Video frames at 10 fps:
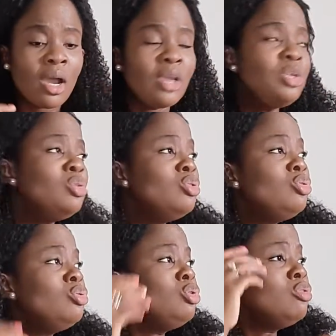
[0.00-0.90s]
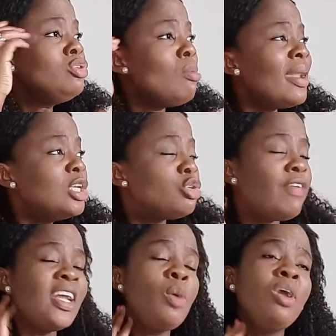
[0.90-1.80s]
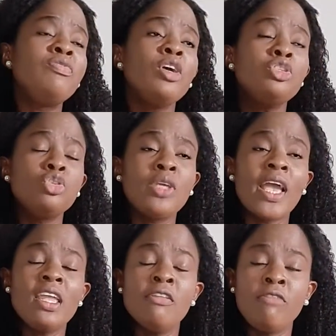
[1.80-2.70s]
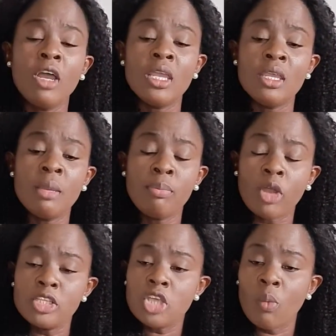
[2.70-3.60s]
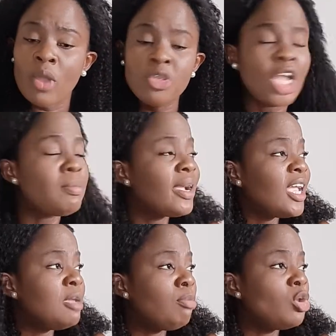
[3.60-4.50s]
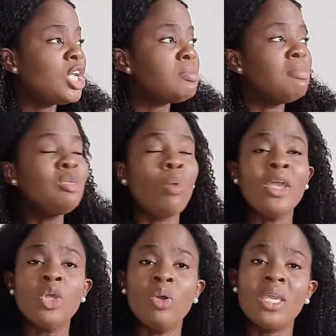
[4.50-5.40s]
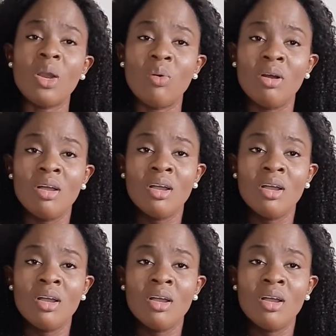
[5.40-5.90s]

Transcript: you manage to find a way for it to get employed somewhere. You come and get employed, you come and meet one young girl.